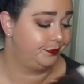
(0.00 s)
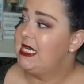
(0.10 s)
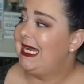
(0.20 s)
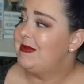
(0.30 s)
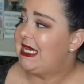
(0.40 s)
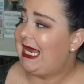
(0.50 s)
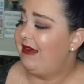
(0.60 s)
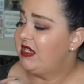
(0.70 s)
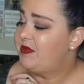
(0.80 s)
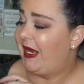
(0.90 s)
The Names They
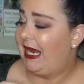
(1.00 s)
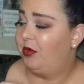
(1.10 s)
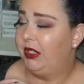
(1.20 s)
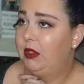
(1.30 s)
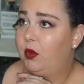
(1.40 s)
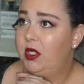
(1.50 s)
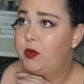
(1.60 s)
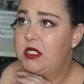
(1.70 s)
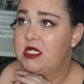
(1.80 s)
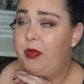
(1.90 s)
Gave Us by Emery Lord,
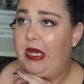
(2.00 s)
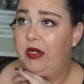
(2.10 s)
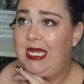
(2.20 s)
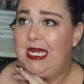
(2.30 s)
which is about